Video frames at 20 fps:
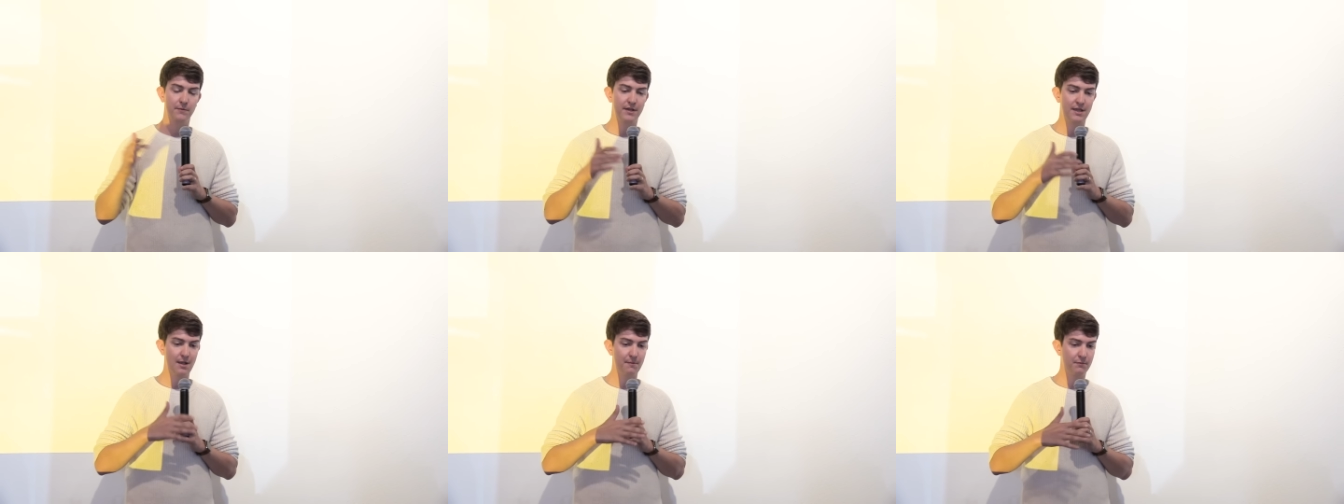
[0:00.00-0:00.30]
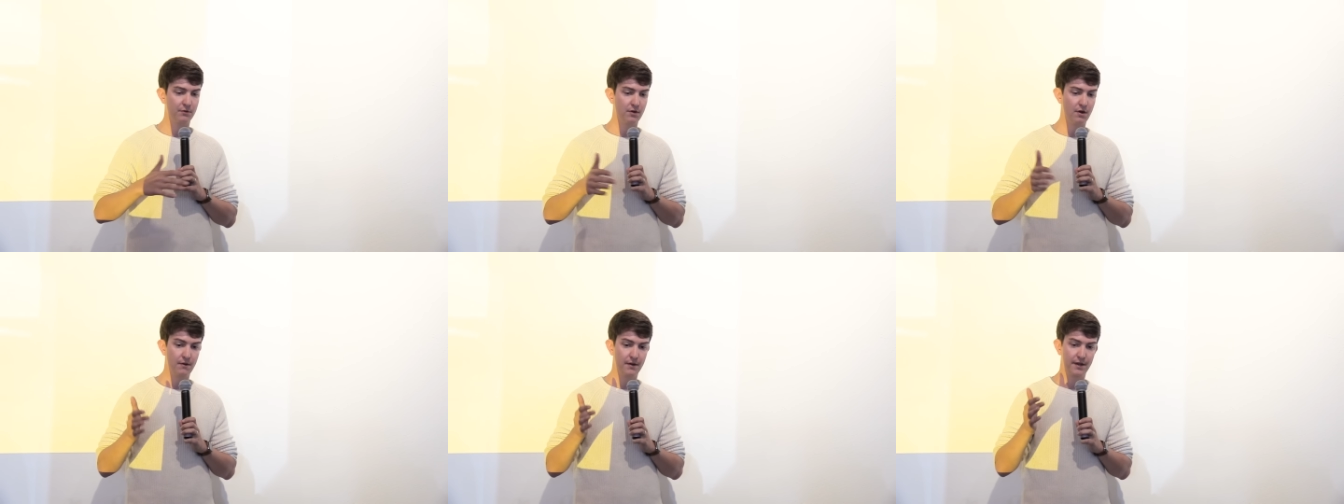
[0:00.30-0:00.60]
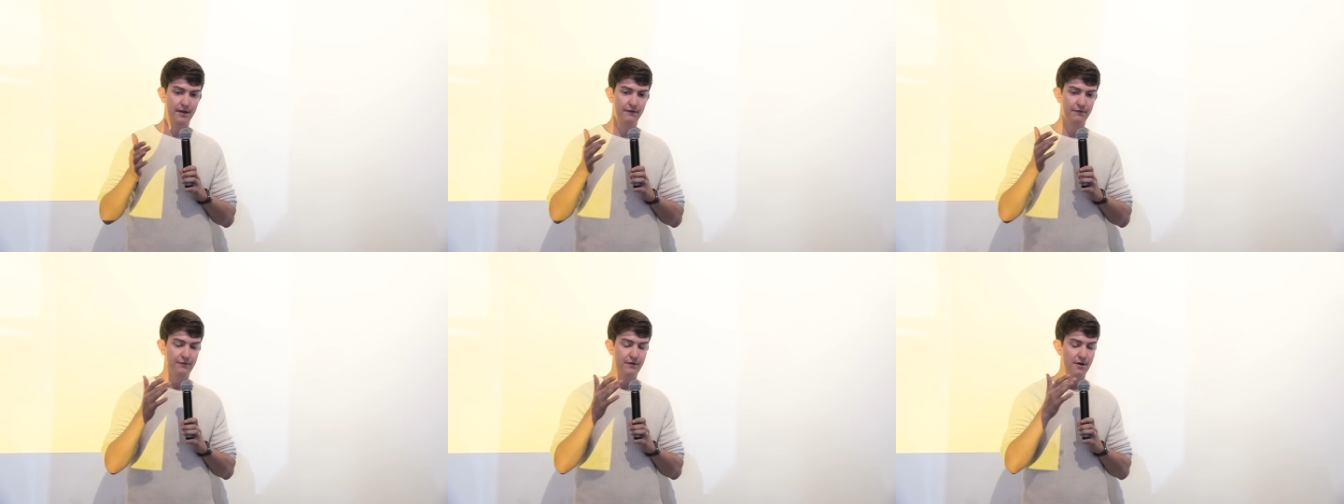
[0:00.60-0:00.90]
we kept
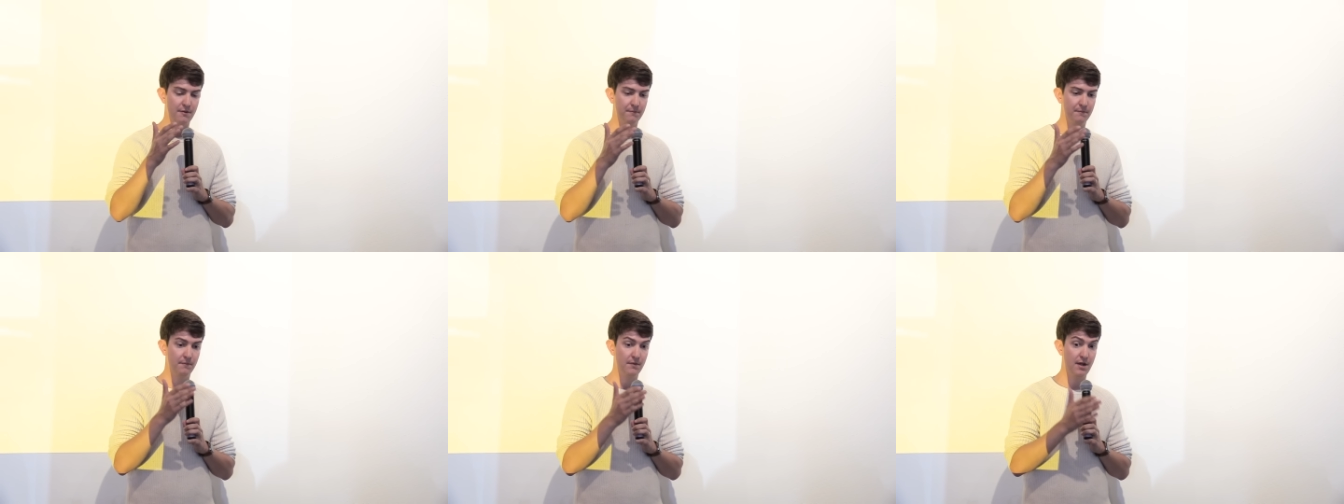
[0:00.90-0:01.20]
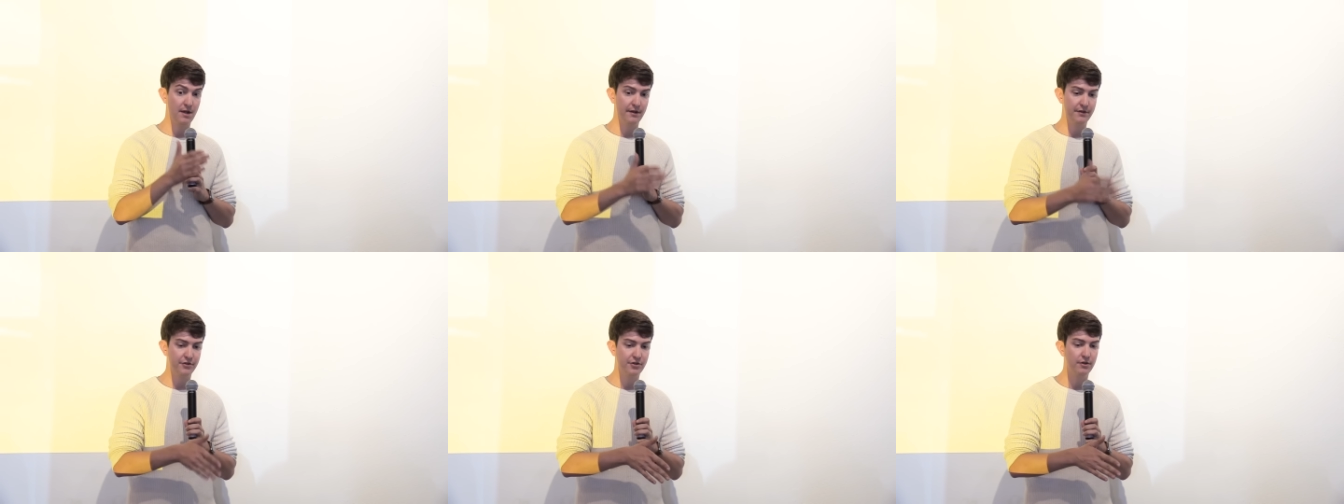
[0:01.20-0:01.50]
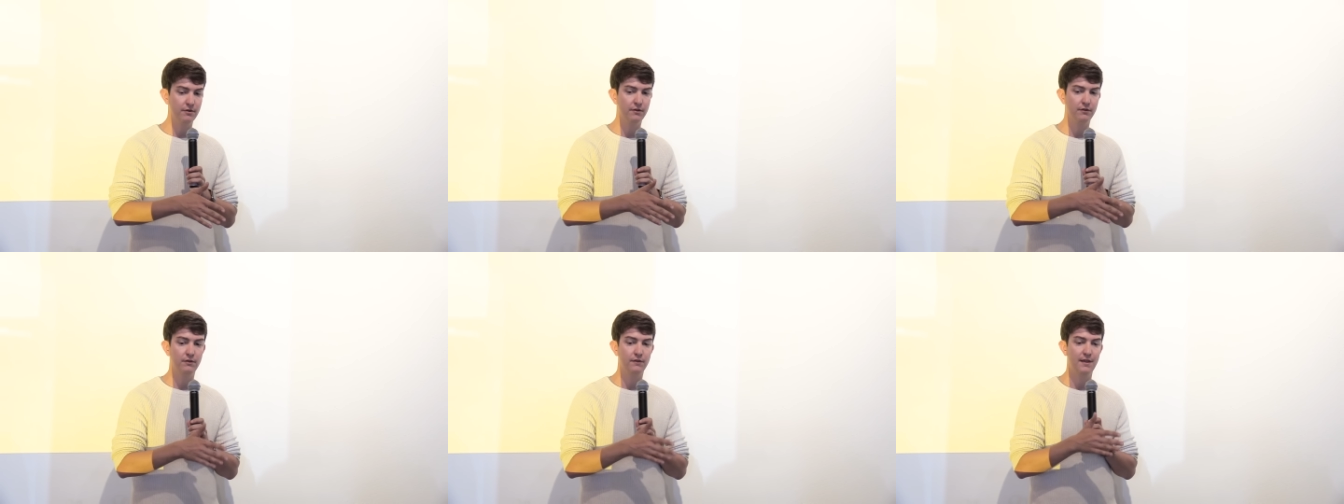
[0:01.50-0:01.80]
growing from
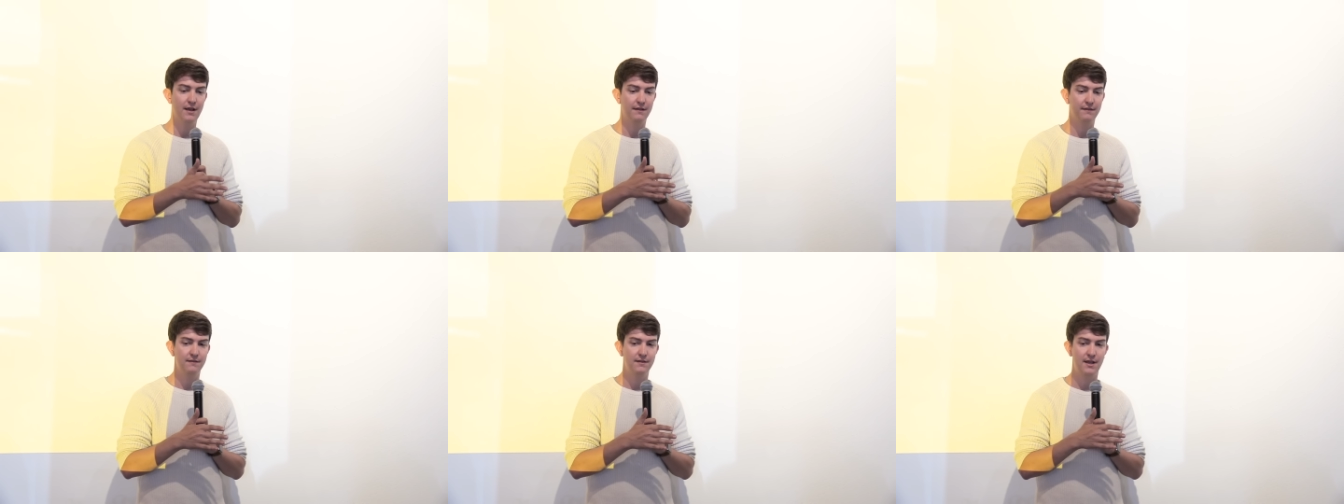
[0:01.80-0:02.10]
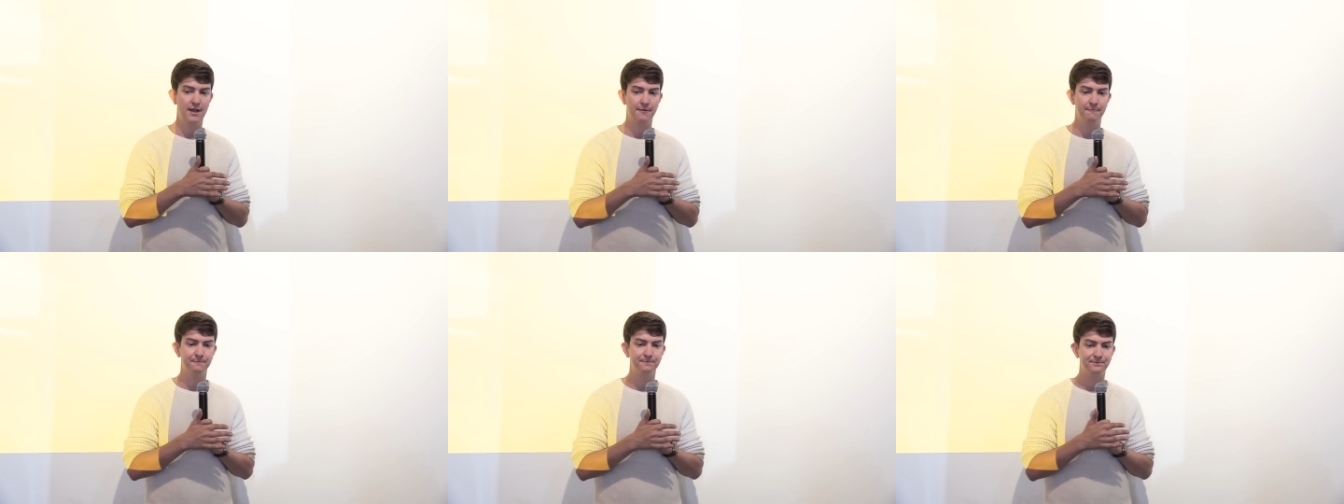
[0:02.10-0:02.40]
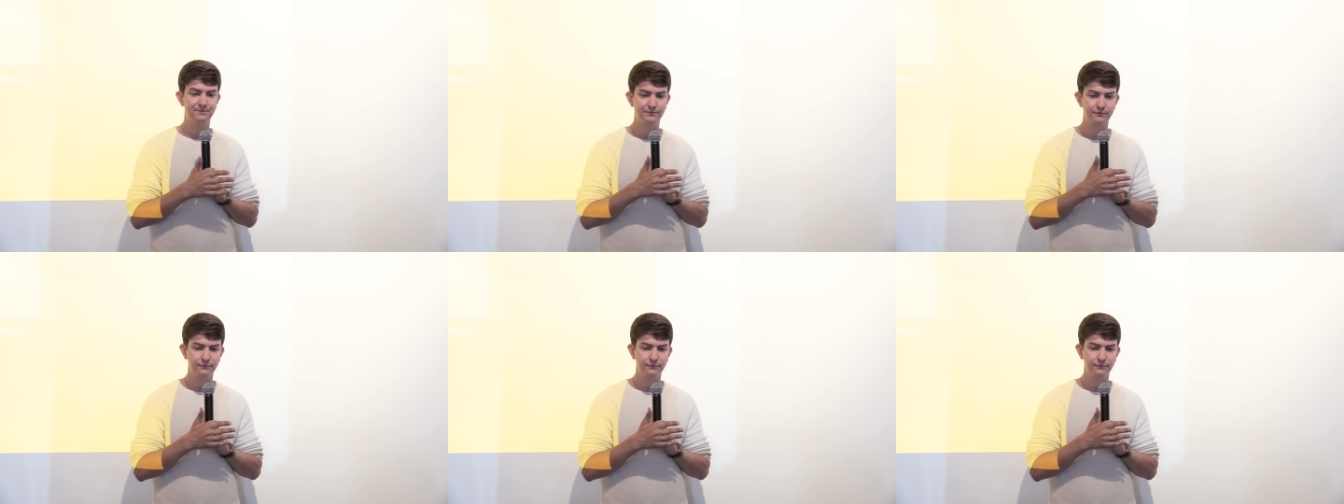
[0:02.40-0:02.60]
June of 2008